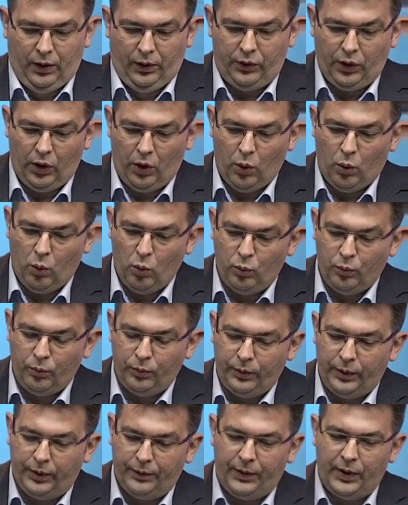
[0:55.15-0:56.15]
So
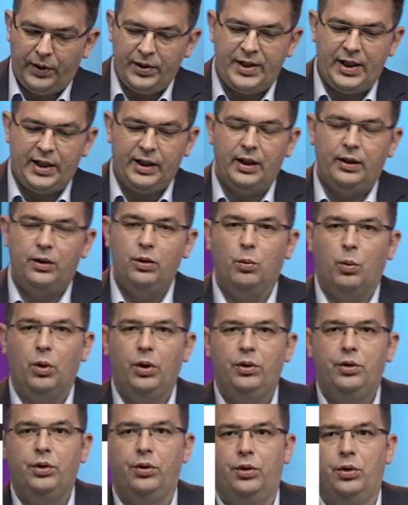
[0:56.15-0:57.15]
the first thing that you
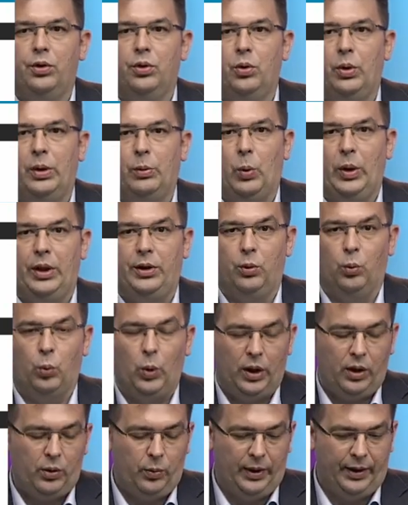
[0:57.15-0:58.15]
want to do when you
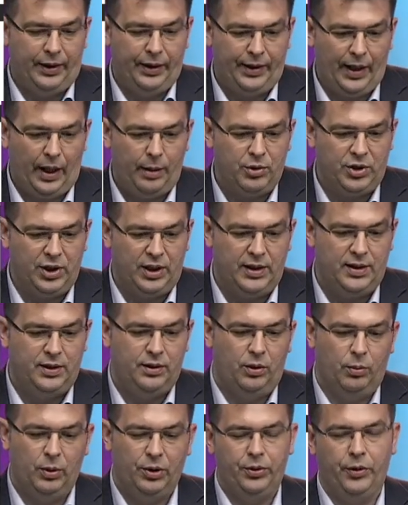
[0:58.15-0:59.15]
work with the
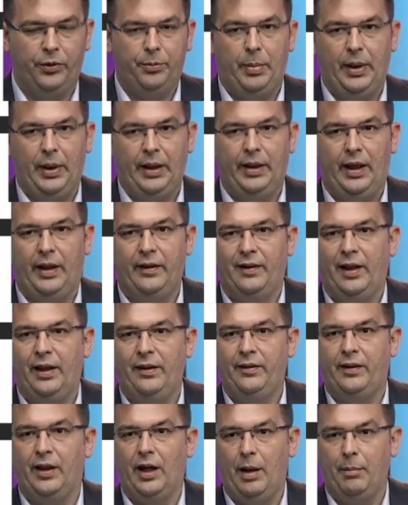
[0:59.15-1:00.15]
timesheets, you want to spend as
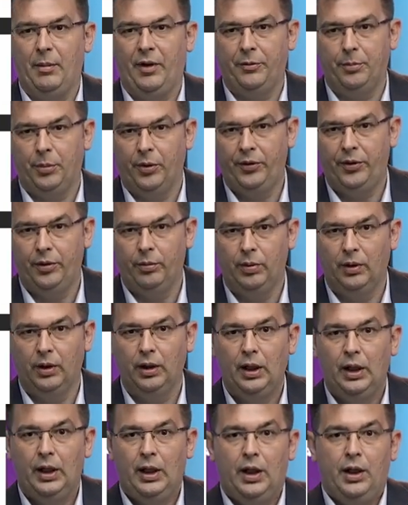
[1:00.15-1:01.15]
less time as
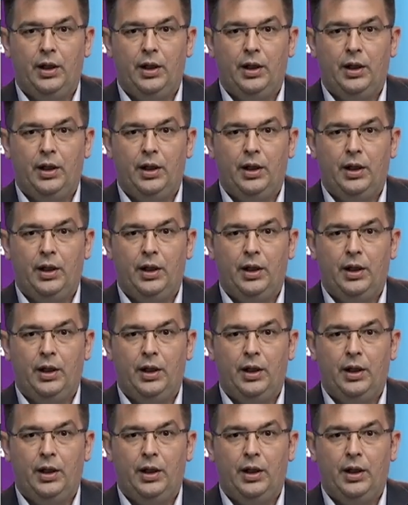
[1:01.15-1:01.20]
possible